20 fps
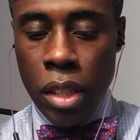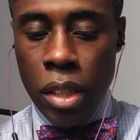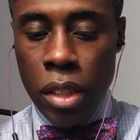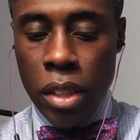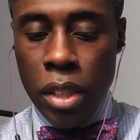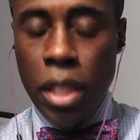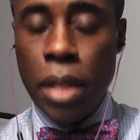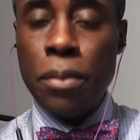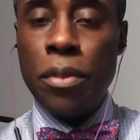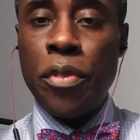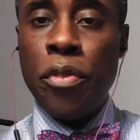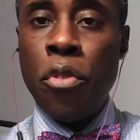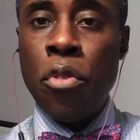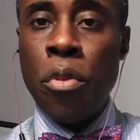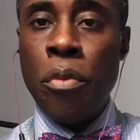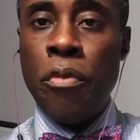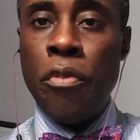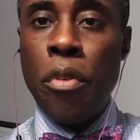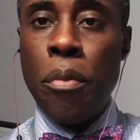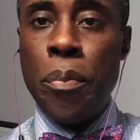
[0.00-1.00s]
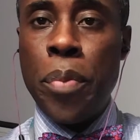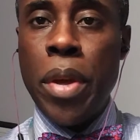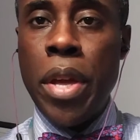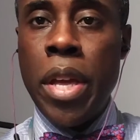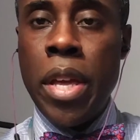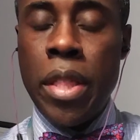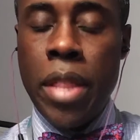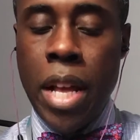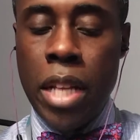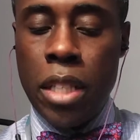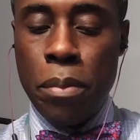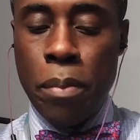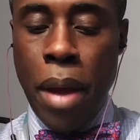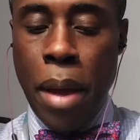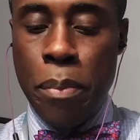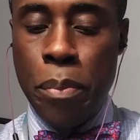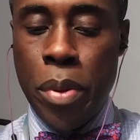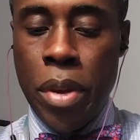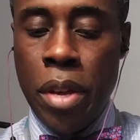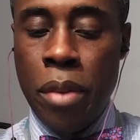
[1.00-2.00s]
tips for P, that's my
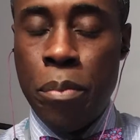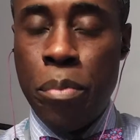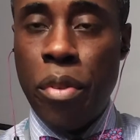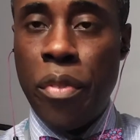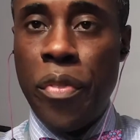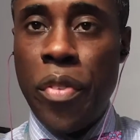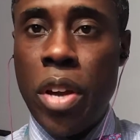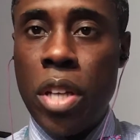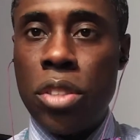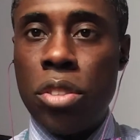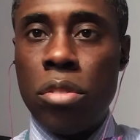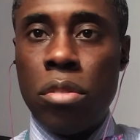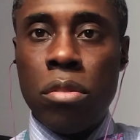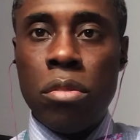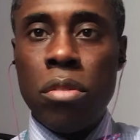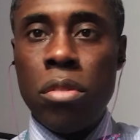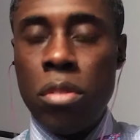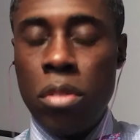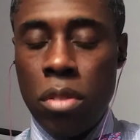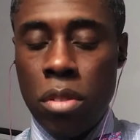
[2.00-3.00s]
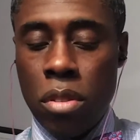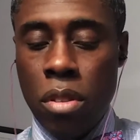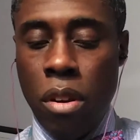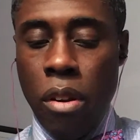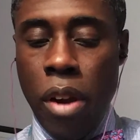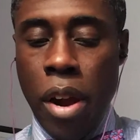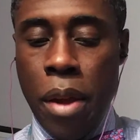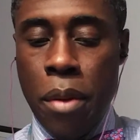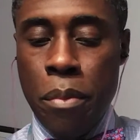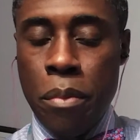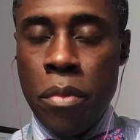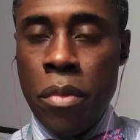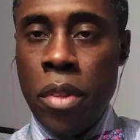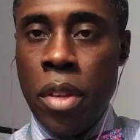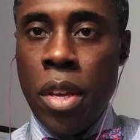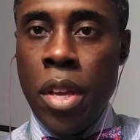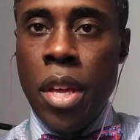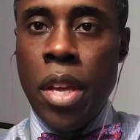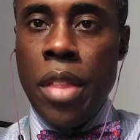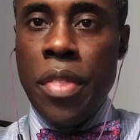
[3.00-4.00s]
P, professional. All right.
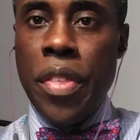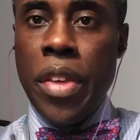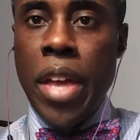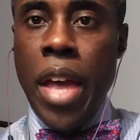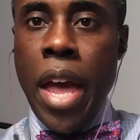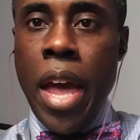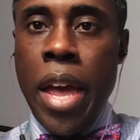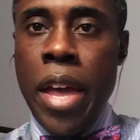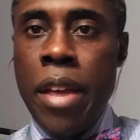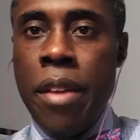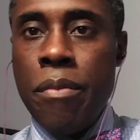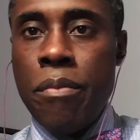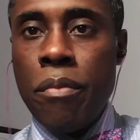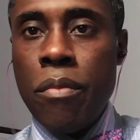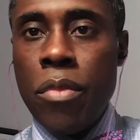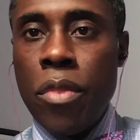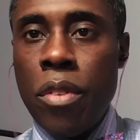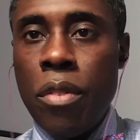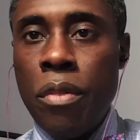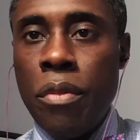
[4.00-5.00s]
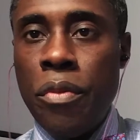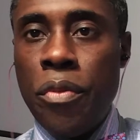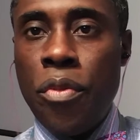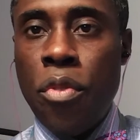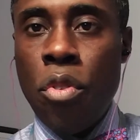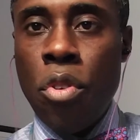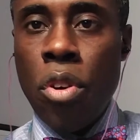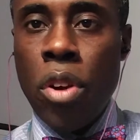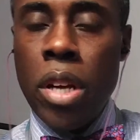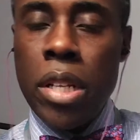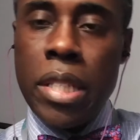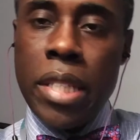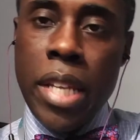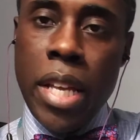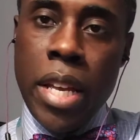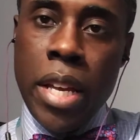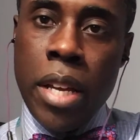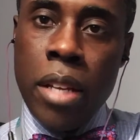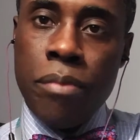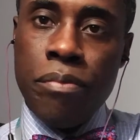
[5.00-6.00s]
The A for
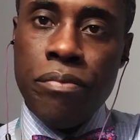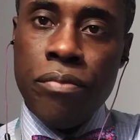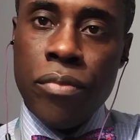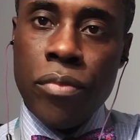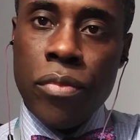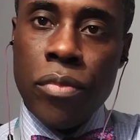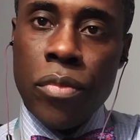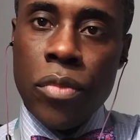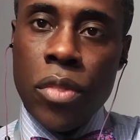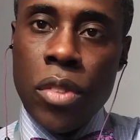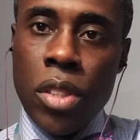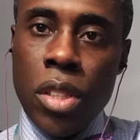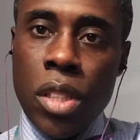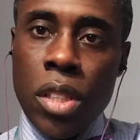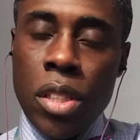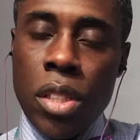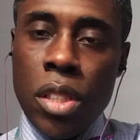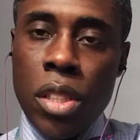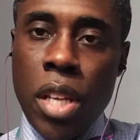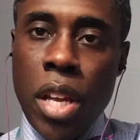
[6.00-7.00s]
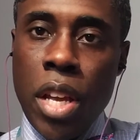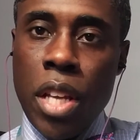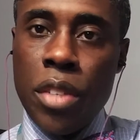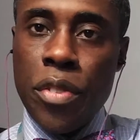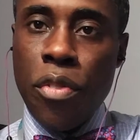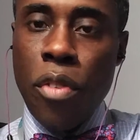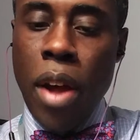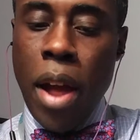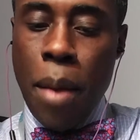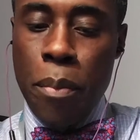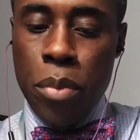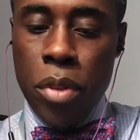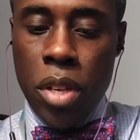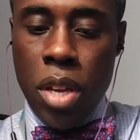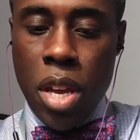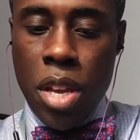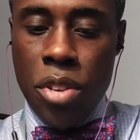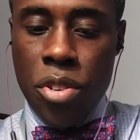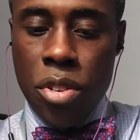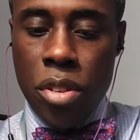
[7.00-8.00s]
ADEA stands for
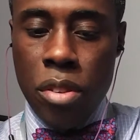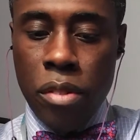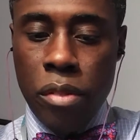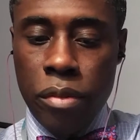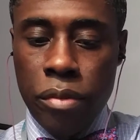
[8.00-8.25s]
application.